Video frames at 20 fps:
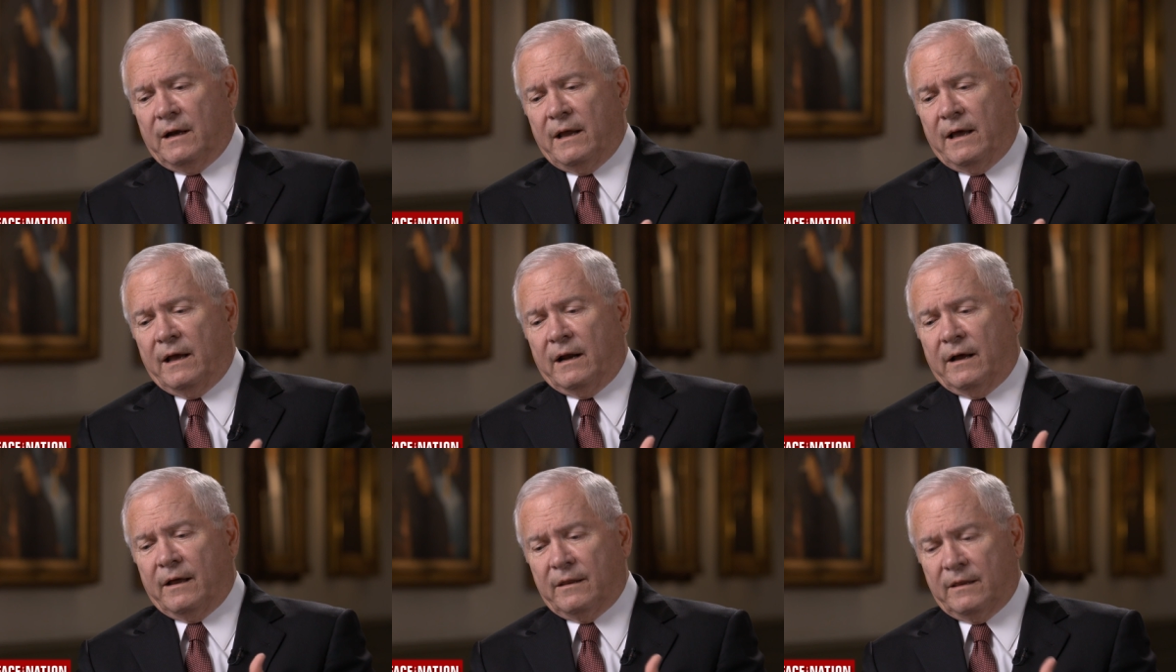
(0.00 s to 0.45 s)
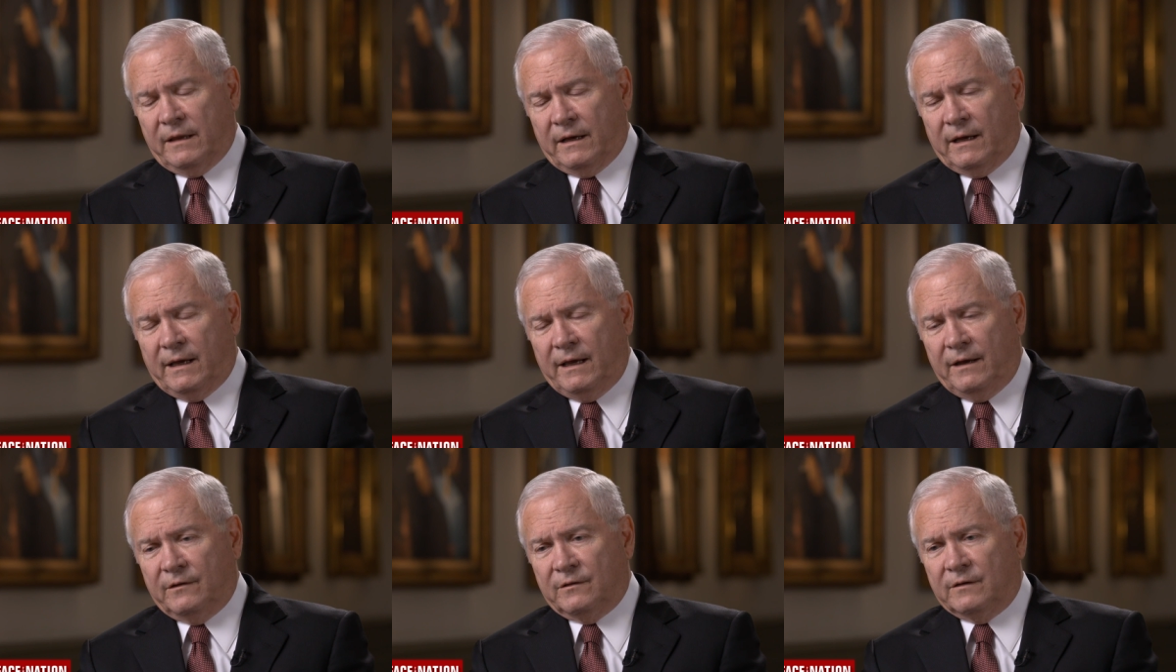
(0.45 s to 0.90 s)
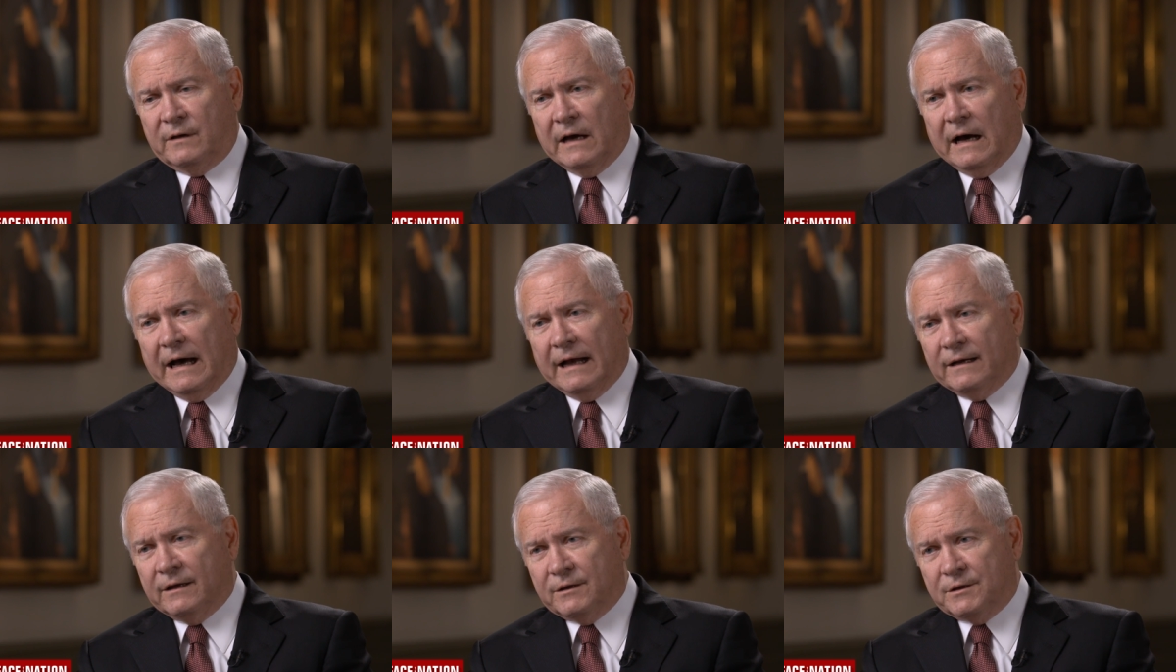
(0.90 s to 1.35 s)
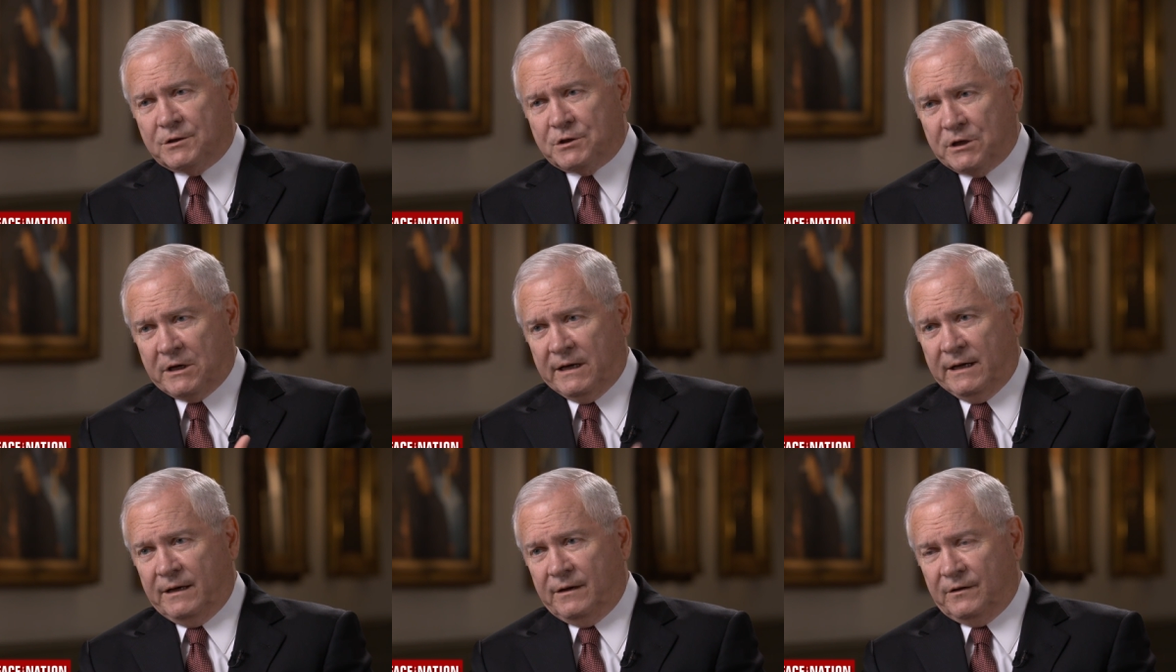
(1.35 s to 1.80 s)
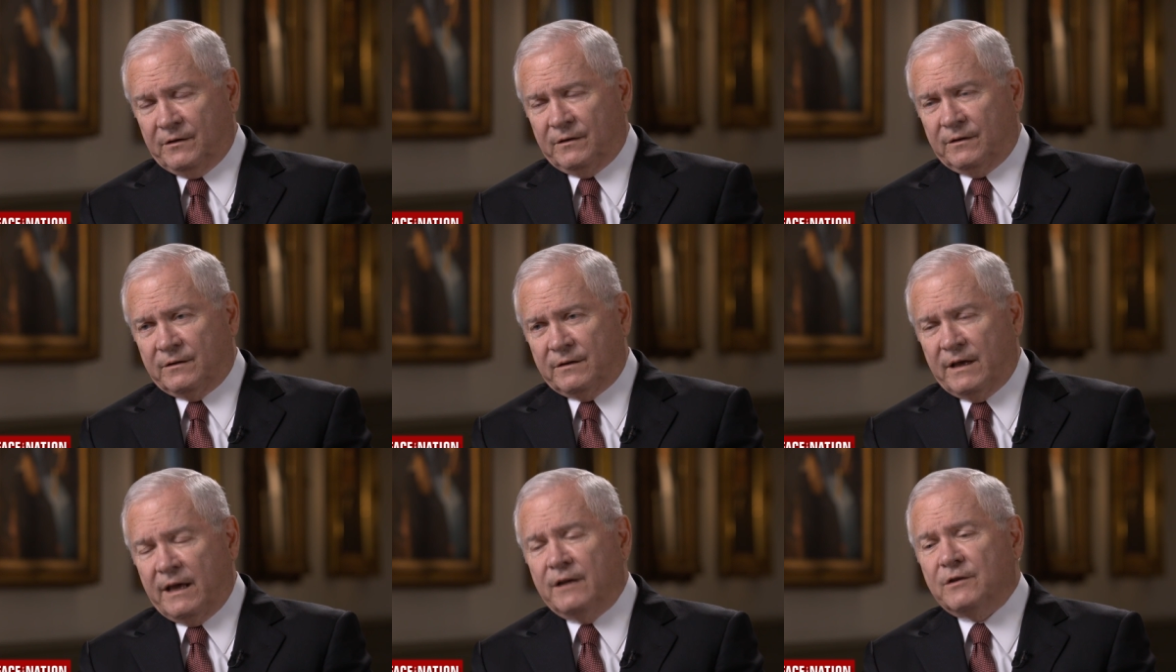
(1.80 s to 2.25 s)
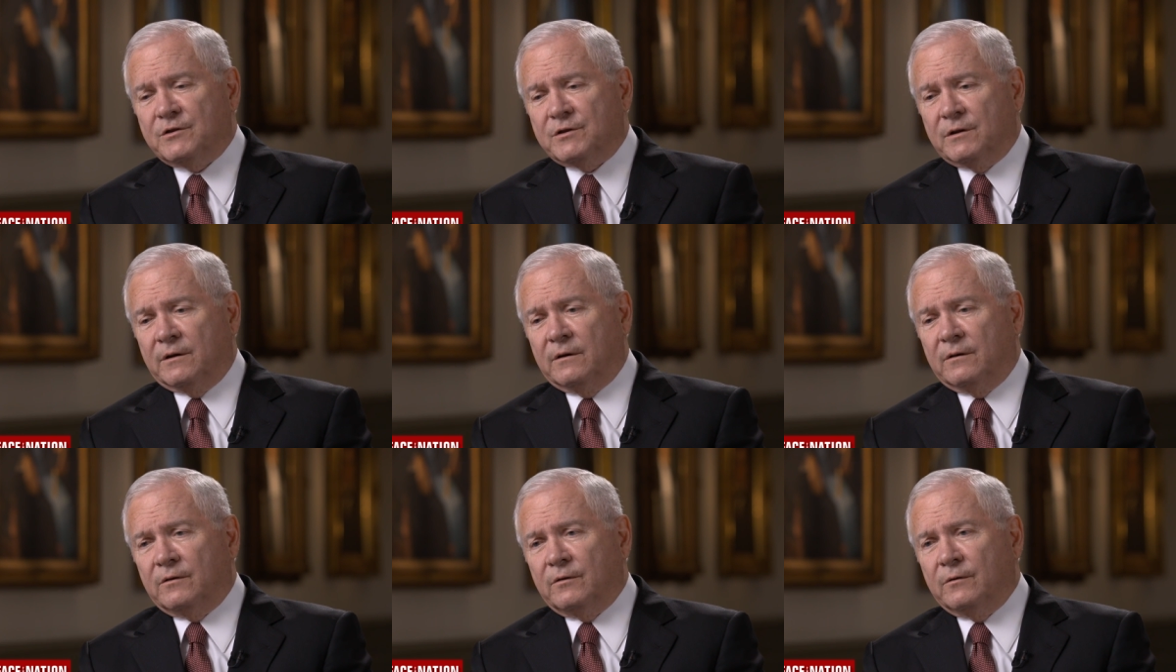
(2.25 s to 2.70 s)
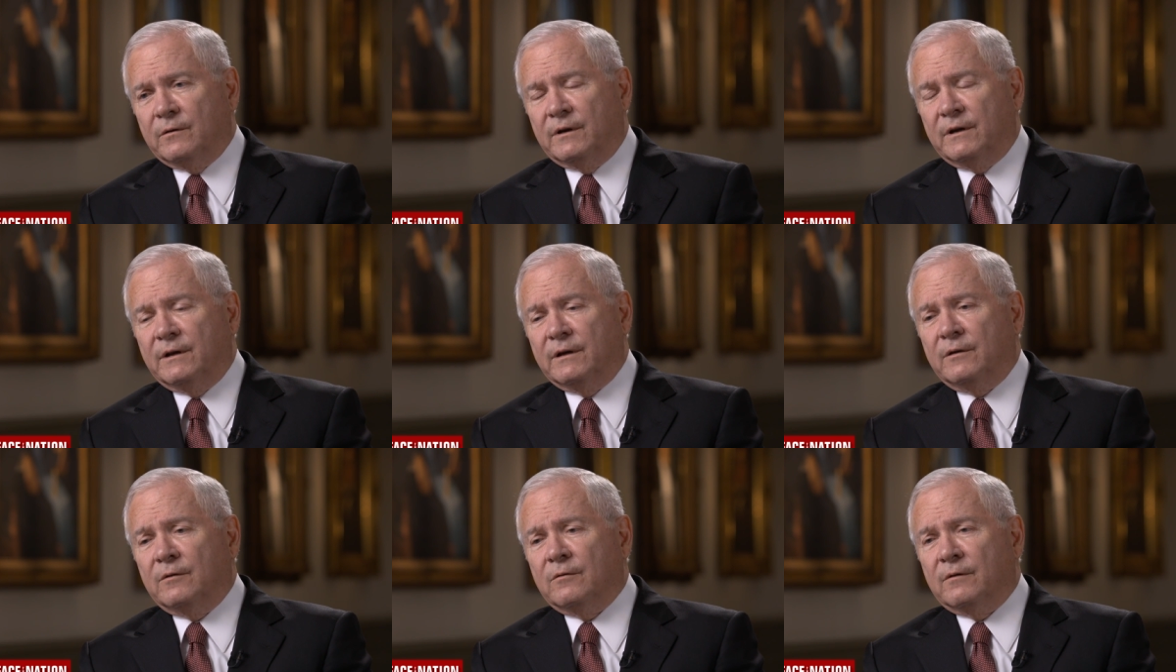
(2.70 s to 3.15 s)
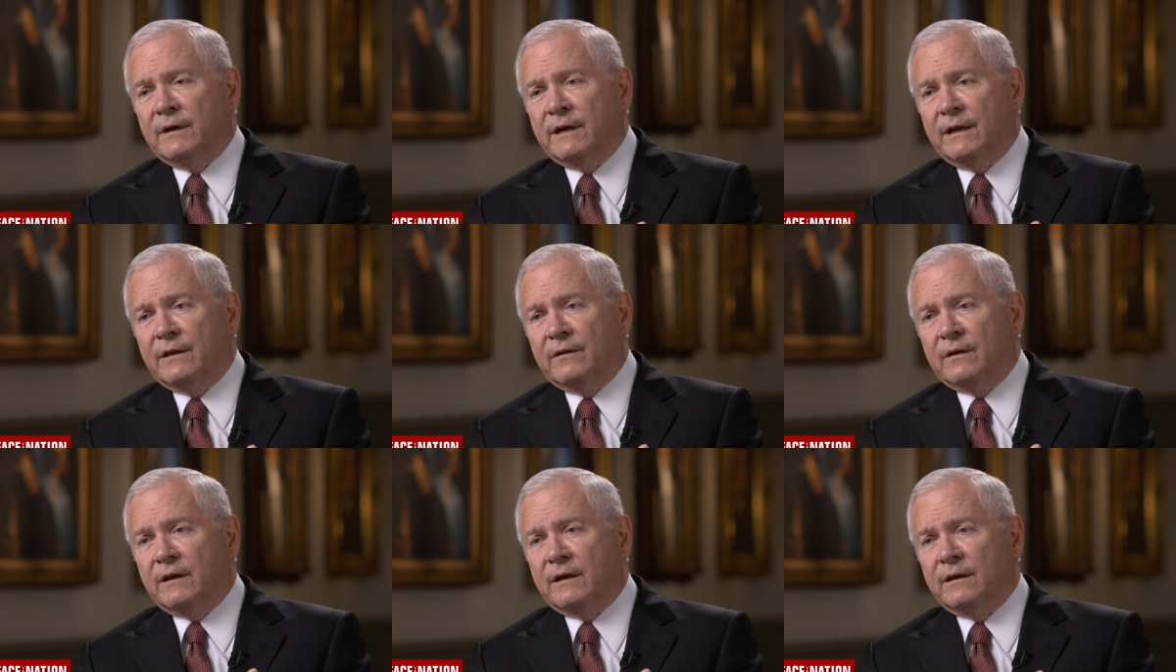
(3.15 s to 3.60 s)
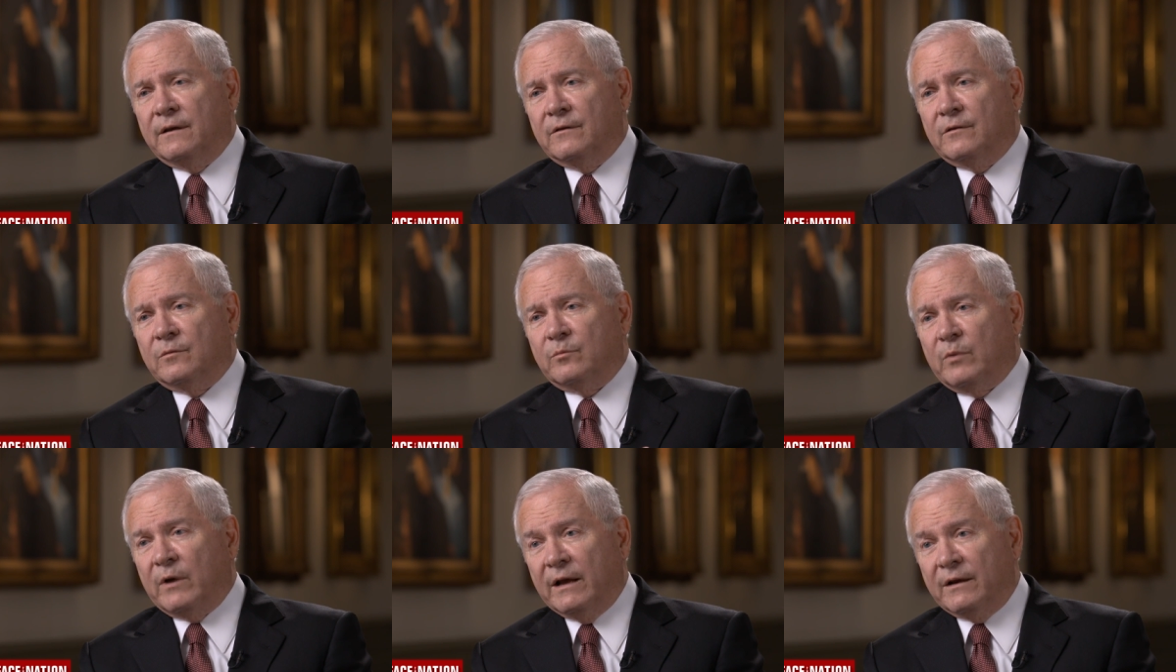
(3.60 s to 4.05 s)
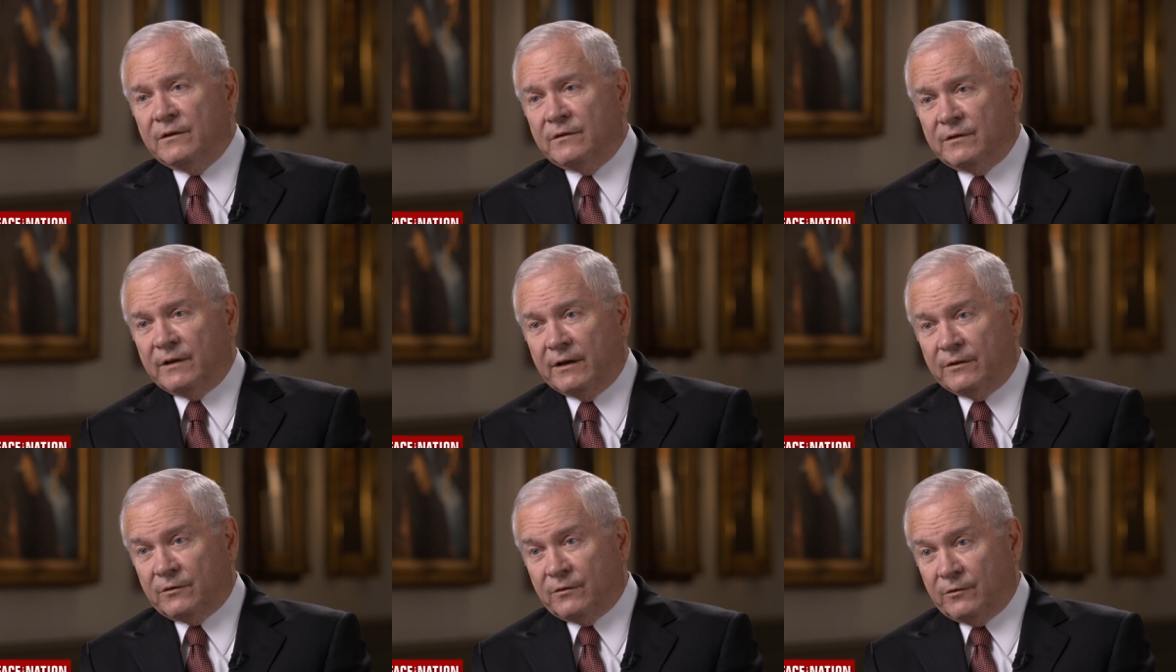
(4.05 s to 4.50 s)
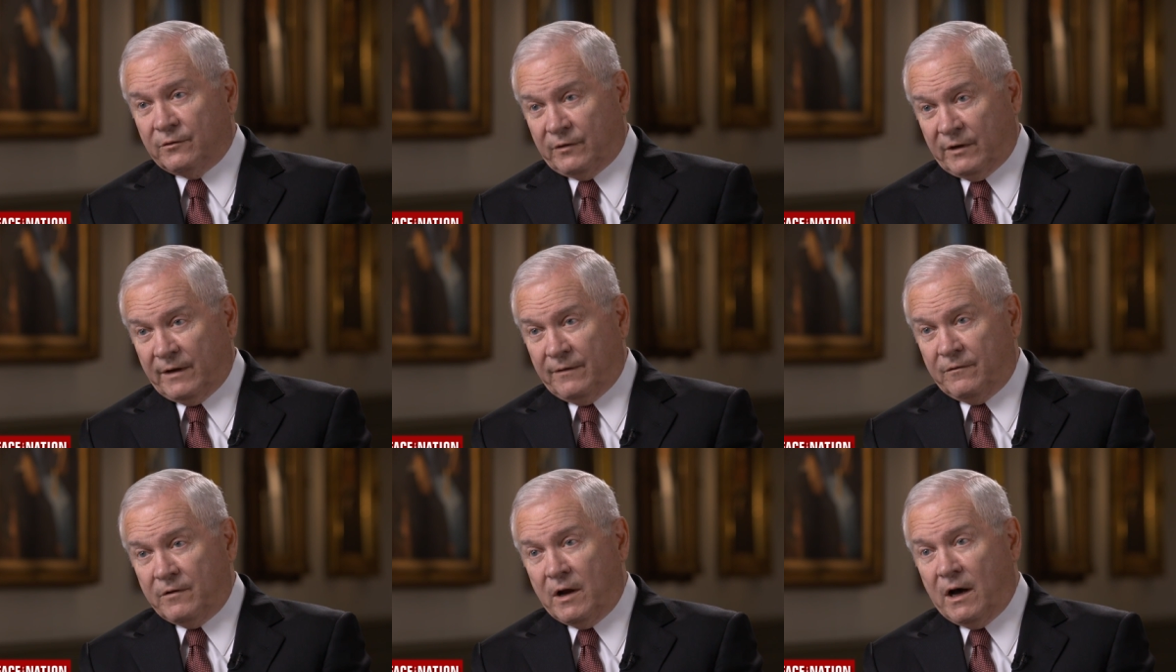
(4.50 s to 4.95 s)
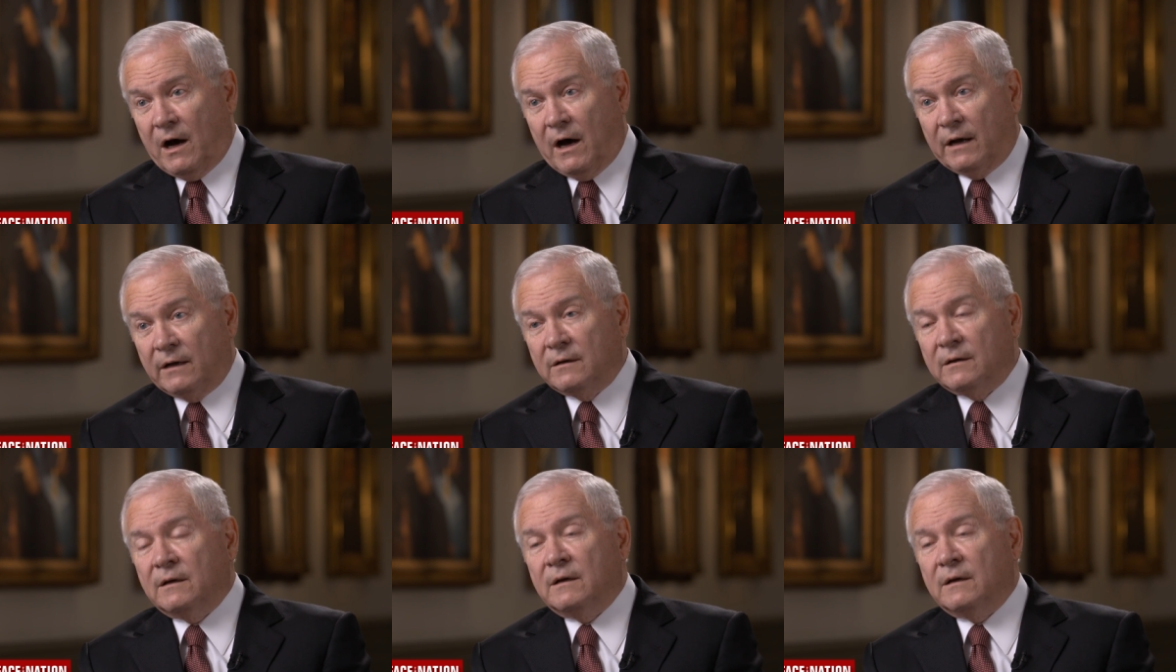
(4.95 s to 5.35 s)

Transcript: And I think he's gotten China's attention to a degree that his predecessors have not,